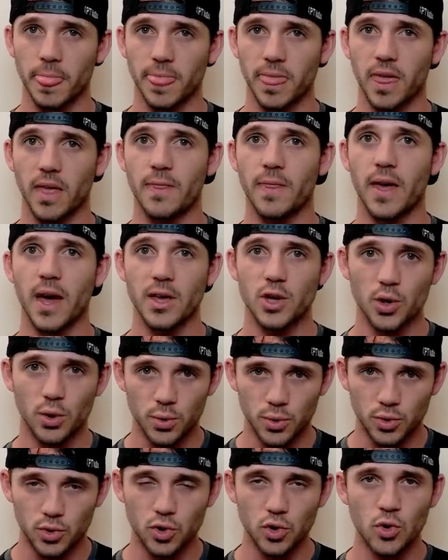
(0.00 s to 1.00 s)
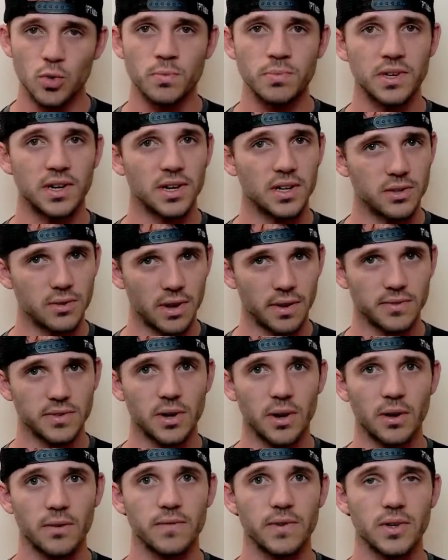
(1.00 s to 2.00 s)
and that you're zoomed in and you have
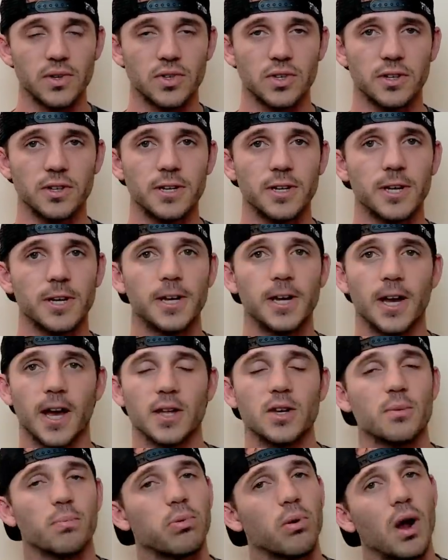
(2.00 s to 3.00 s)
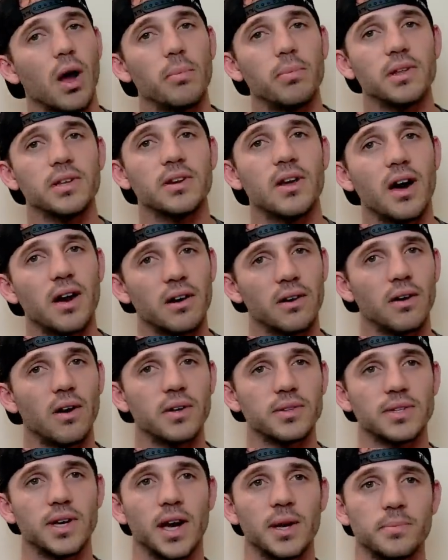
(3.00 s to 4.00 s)
tunnel vision and you're probably not at all
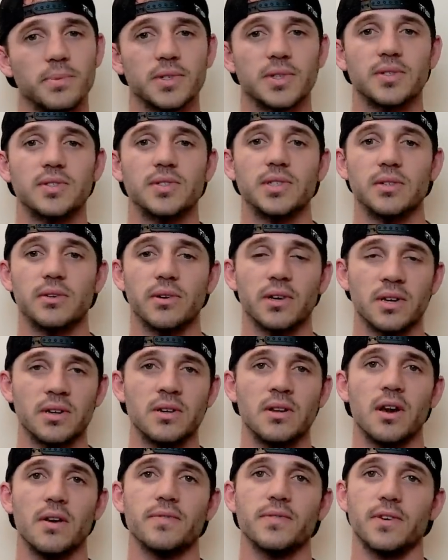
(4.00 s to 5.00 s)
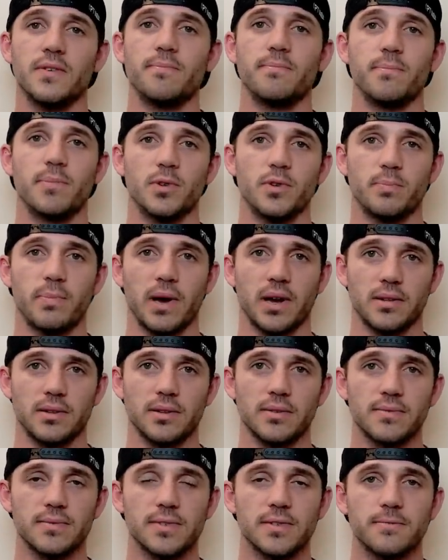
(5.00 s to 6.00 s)
times considering enough different
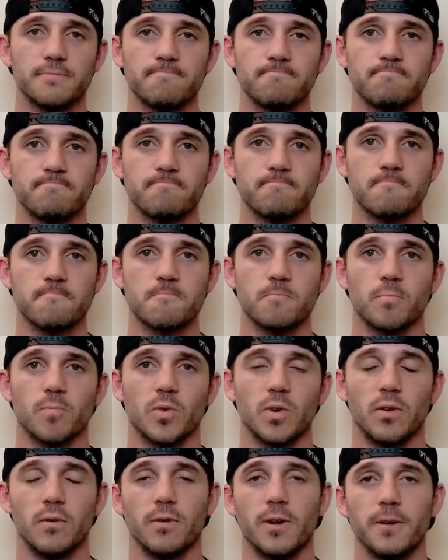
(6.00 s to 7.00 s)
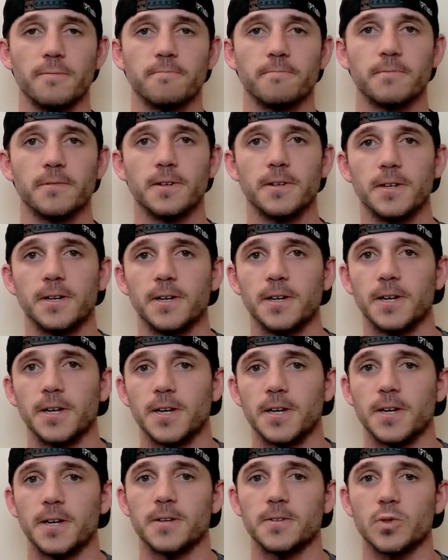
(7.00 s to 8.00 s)
perspectives. All right?
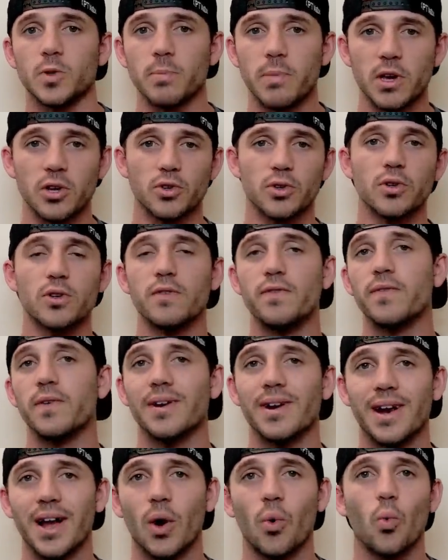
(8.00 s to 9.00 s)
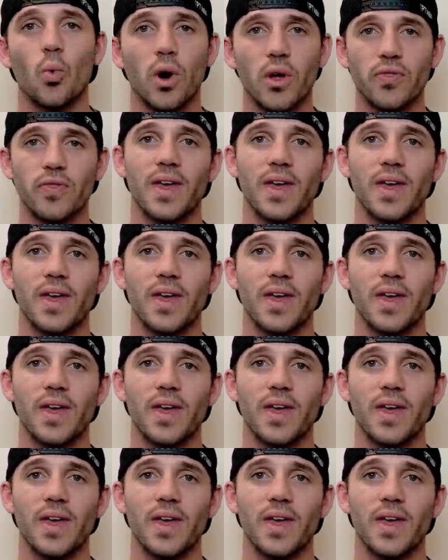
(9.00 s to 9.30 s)
So make sure you figure out what